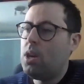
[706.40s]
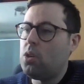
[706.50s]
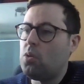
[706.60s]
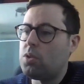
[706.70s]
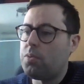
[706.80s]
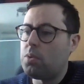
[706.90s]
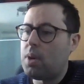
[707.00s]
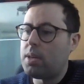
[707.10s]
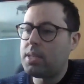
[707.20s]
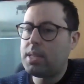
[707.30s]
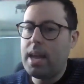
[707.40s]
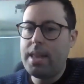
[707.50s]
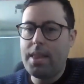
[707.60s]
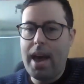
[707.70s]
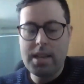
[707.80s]
useful to
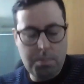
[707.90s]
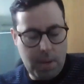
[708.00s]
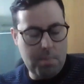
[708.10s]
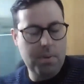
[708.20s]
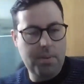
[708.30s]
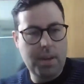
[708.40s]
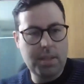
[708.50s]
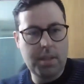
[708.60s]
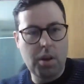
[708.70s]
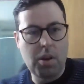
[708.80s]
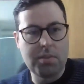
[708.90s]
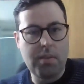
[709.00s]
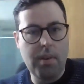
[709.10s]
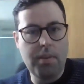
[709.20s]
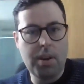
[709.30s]
understand that as people are facing the cost
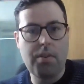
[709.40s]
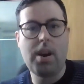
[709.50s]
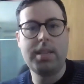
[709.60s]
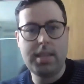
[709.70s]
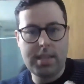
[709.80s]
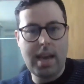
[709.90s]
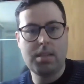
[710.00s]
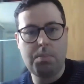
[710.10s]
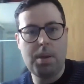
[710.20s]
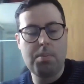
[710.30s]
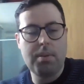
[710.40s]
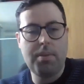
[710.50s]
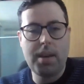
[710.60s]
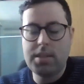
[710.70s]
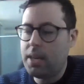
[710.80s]
of living crisis, as people are
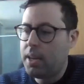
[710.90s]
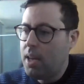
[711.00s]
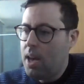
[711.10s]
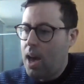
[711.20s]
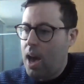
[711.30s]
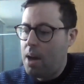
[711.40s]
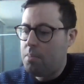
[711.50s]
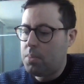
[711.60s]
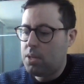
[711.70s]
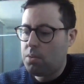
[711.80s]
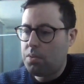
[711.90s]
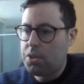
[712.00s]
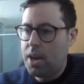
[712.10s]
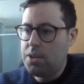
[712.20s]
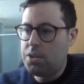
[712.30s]
facing these sort of
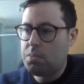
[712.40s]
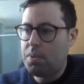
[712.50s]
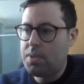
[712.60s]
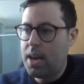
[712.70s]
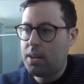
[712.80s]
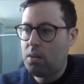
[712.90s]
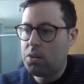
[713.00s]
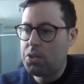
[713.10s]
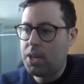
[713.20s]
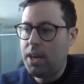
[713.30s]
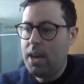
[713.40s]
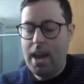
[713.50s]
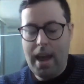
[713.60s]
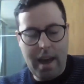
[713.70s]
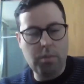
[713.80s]
changes with technology,
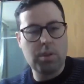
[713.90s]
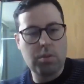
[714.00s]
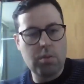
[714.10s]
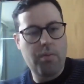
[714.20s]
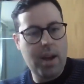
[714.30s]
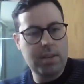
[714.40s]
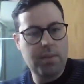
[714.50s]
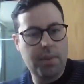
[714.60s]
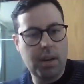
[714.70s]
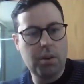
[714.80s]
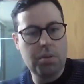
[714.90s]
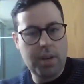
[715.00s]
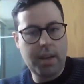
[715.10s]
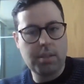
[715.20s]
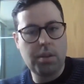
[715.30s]
how the sort of rate of
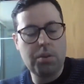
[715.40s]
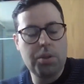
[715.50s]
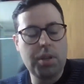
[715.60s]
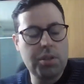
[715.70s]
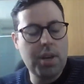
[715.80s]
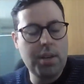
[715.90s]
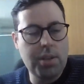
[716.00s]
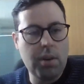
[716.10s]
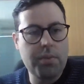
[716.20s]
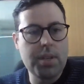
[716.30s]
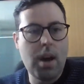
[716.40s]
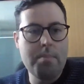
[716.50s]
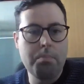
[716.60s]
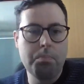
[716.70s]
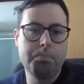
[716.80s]
inclusion and exclusion is changing over time.